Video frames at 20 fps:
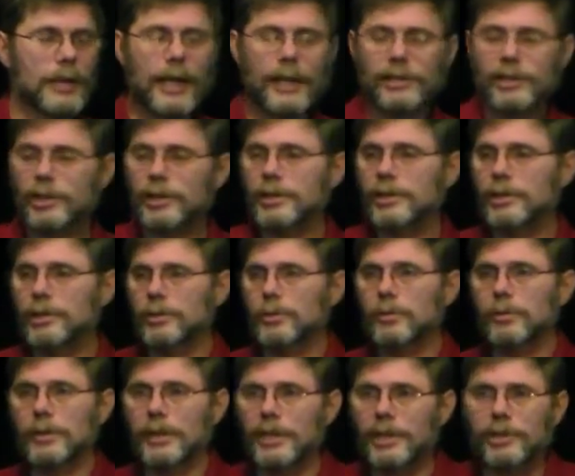not just
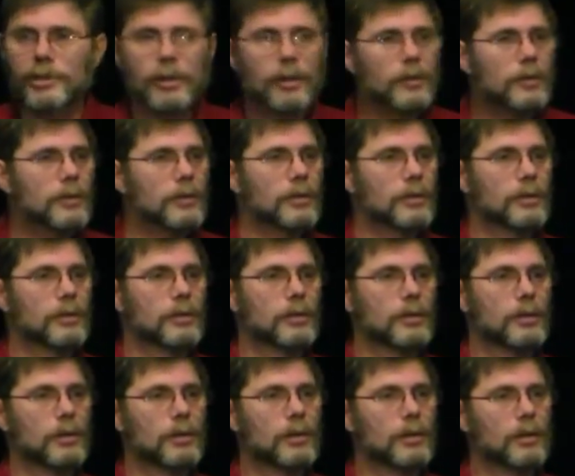to each other,
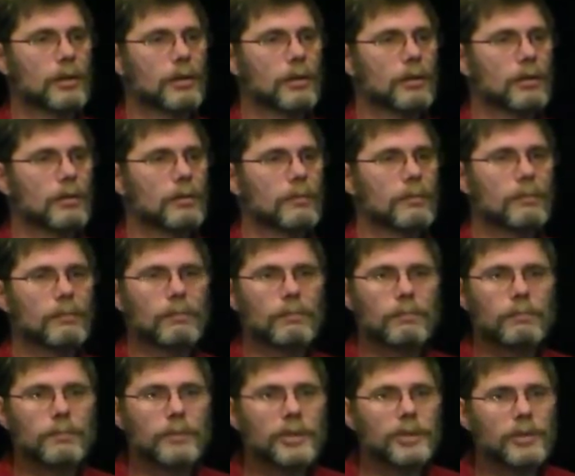
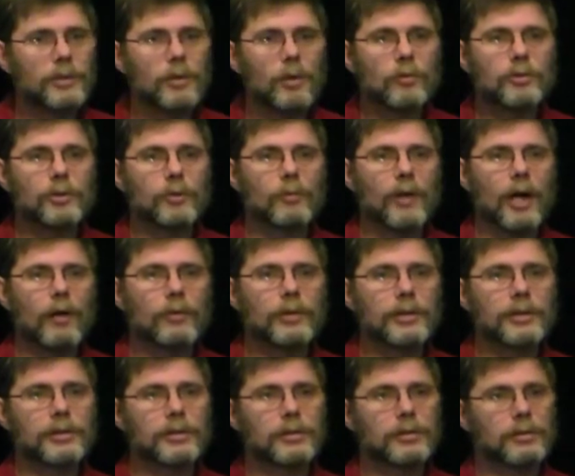but to those
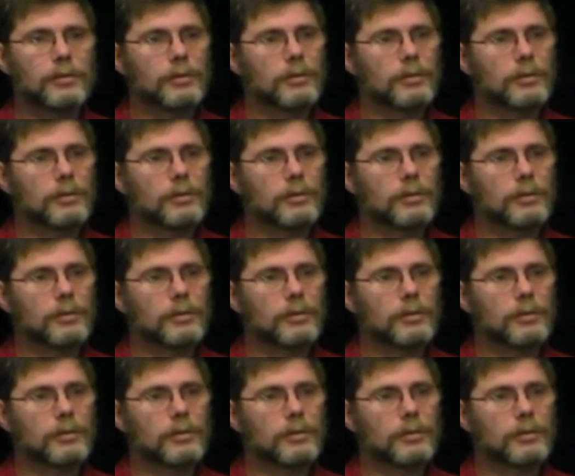around us.